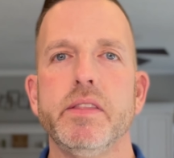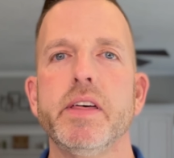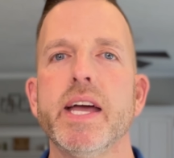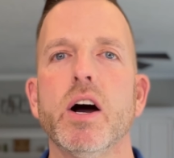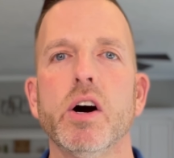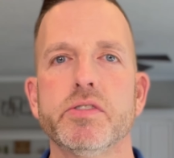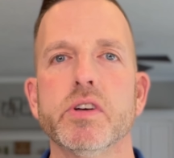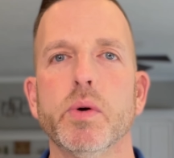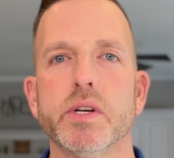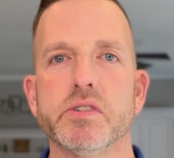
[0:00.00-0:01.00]
they
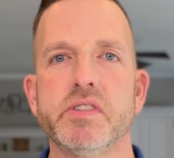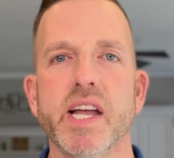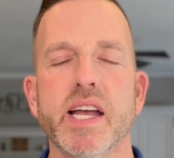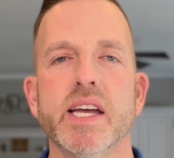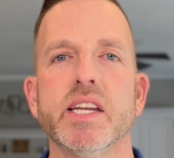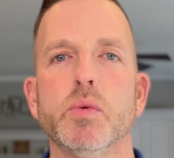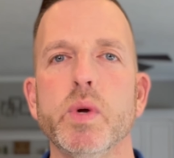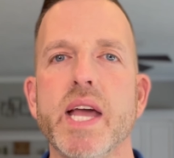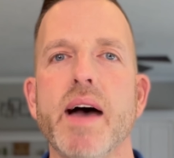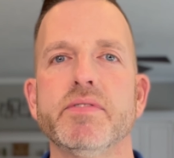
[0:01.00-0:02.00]
also understand, and
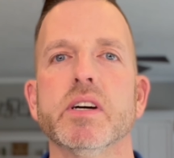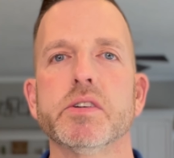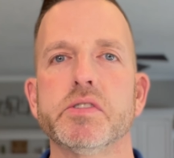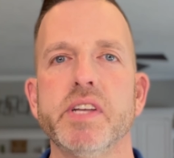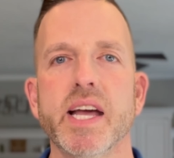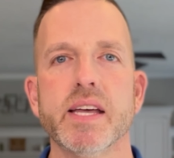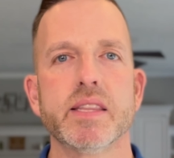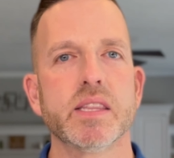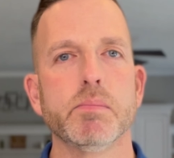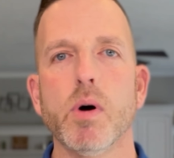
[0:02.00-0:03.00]
we have to understand,
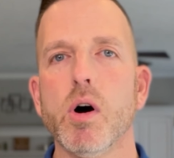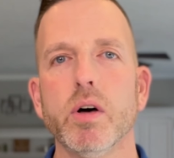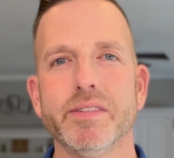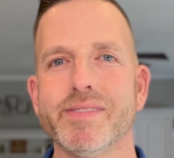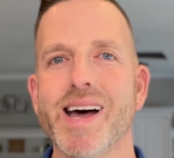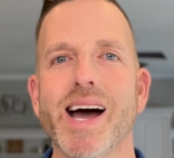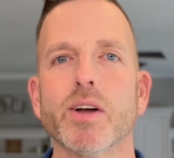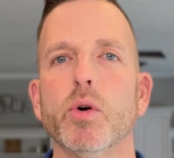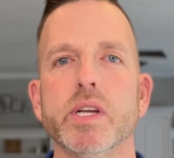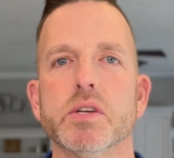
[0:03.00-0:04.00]
that the mall is
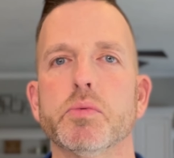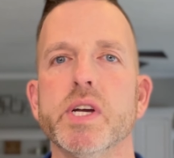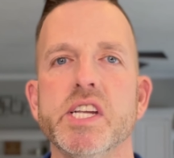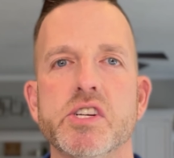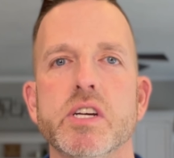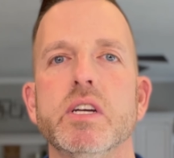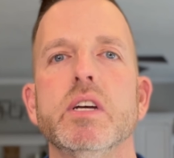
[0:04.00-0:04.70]
not going to reach